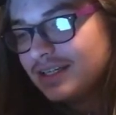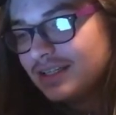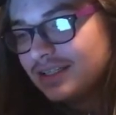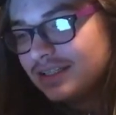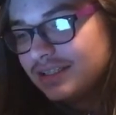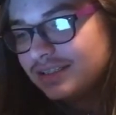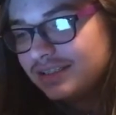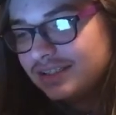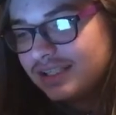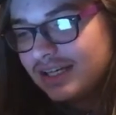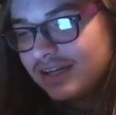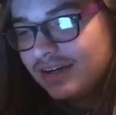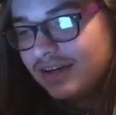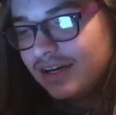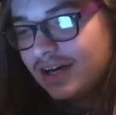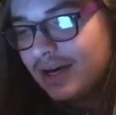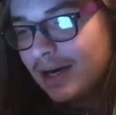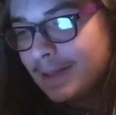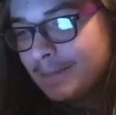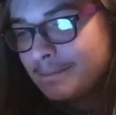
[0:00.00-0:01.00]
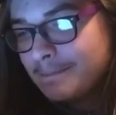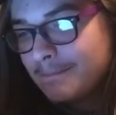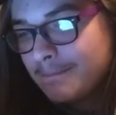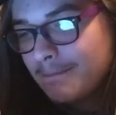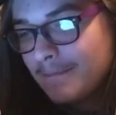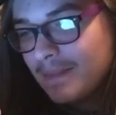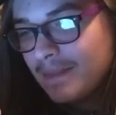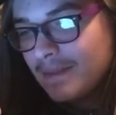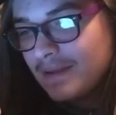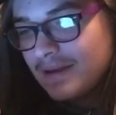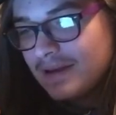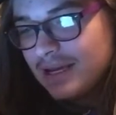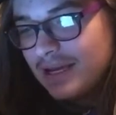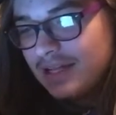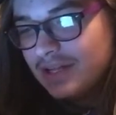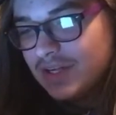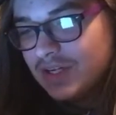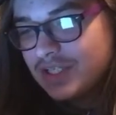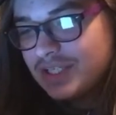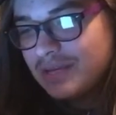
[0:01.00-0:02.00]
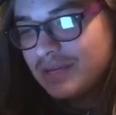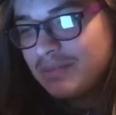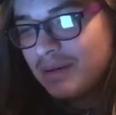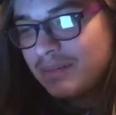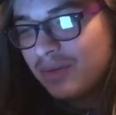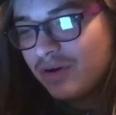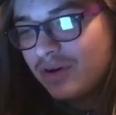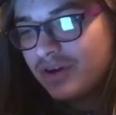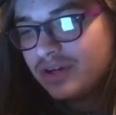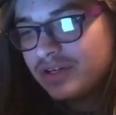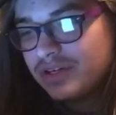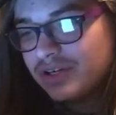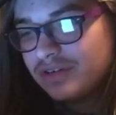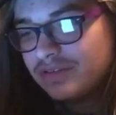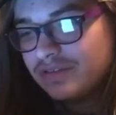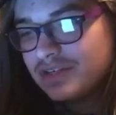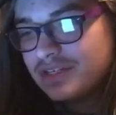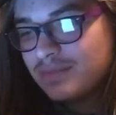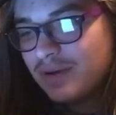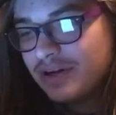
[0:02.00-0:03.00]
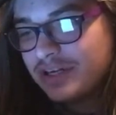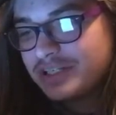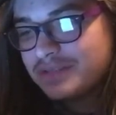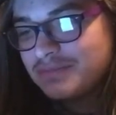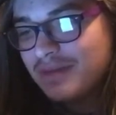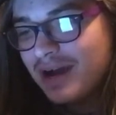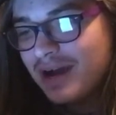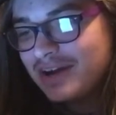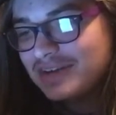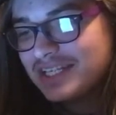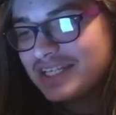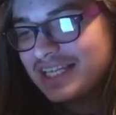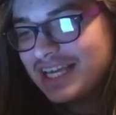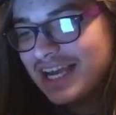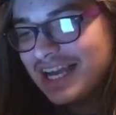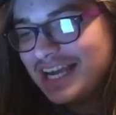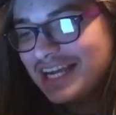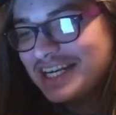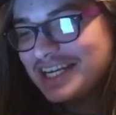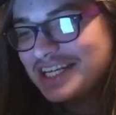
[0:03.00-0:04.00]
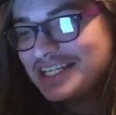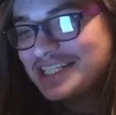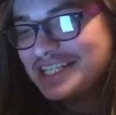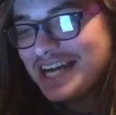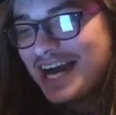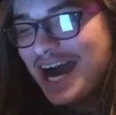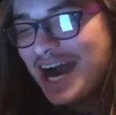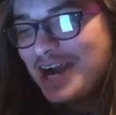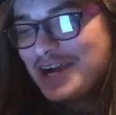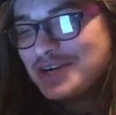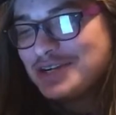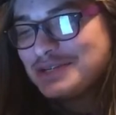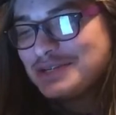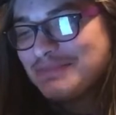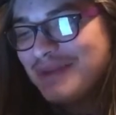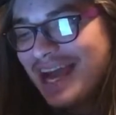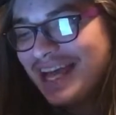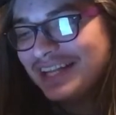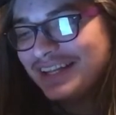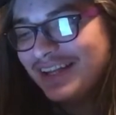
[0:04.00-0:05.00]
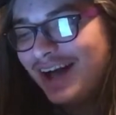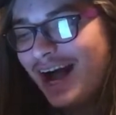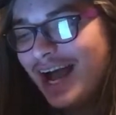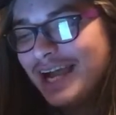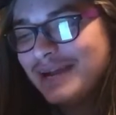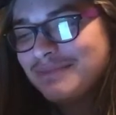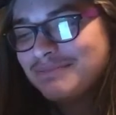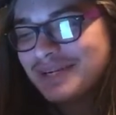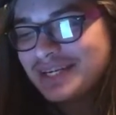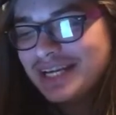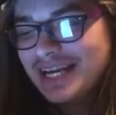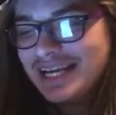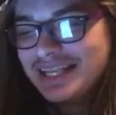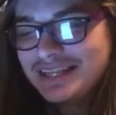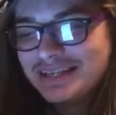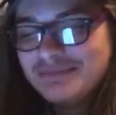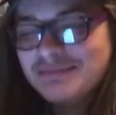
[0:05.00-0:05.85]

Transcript: Let's just carry on. He looks up at Mark, nervous. Mark smiles at the innocent Irishman lying beneath him.